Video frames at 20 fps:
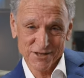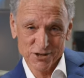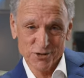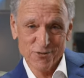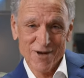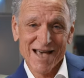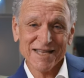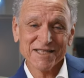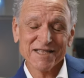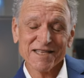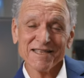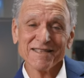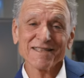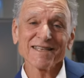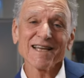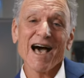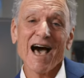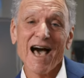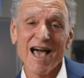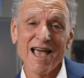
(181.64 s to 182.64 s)
You asked it,
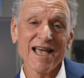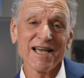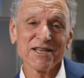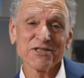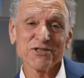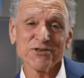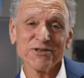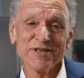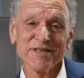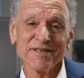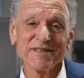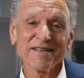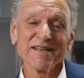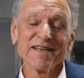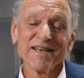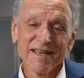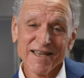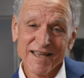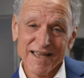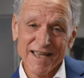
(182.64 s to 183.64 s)
I answered it,
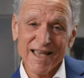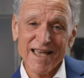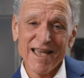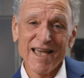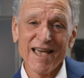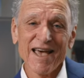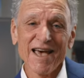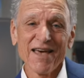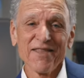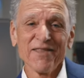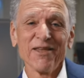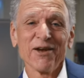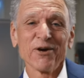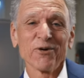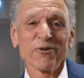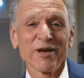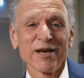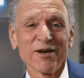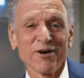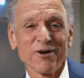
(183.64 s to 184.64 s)
and there
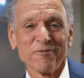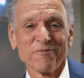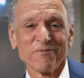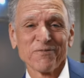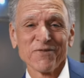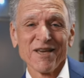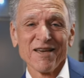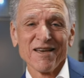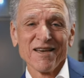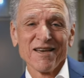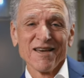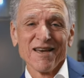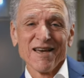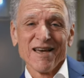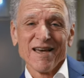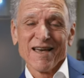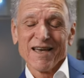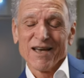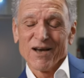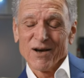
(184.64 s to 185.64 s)
we go.
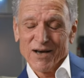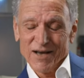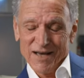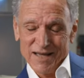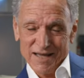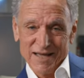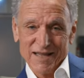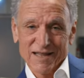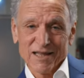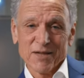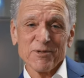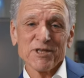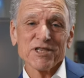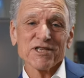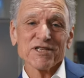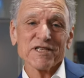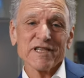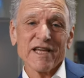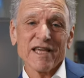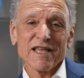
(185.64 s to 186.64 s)
Let me
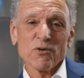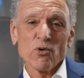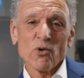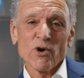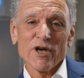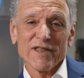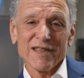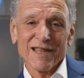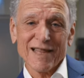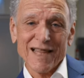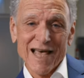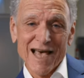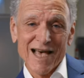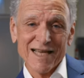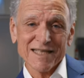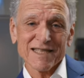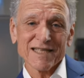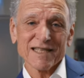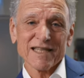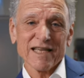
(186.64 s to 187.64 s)
just say one
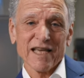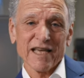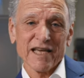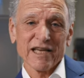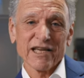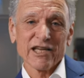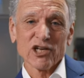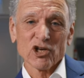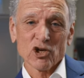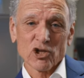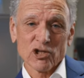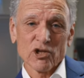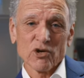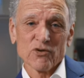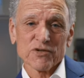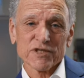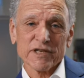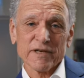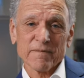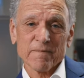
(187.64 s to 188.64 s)
last thing in
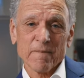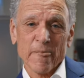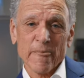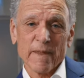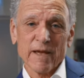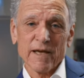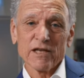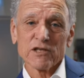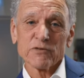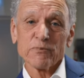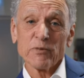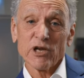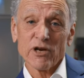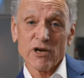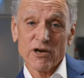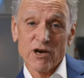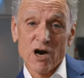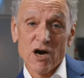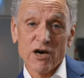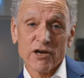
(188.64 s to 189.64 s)
closing. It's been
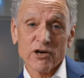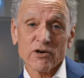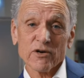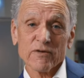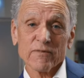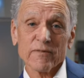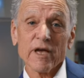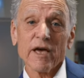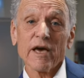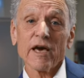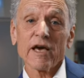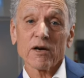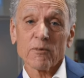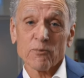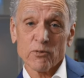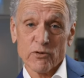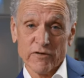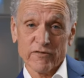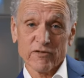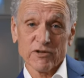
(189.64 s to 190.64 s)
an honor and a
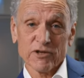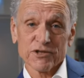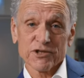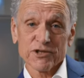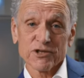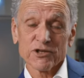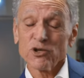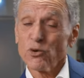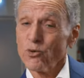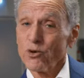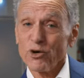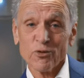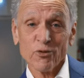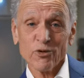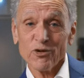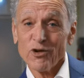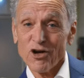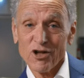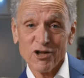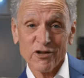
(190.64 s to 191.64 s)
privilege to work
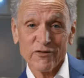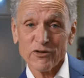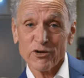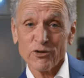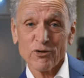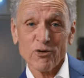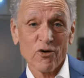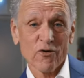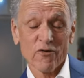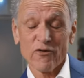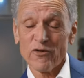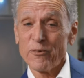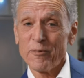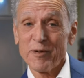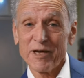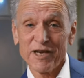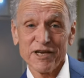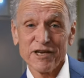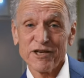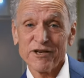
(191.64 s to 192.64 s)
with all of you over the
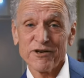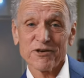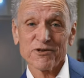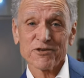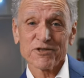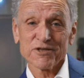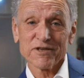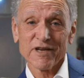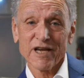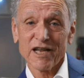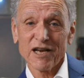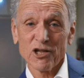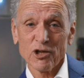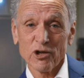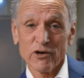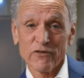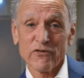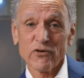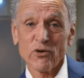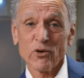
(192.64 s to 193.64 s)
many years, and I
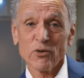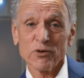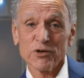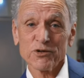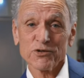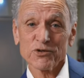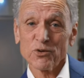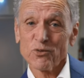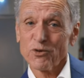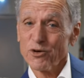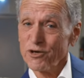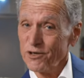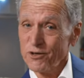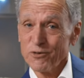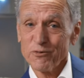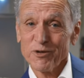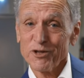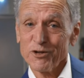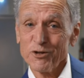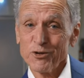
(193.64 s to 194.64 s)
look forward to
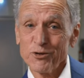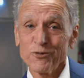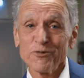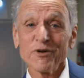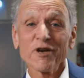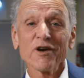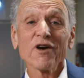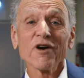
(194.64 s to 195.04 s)
working with you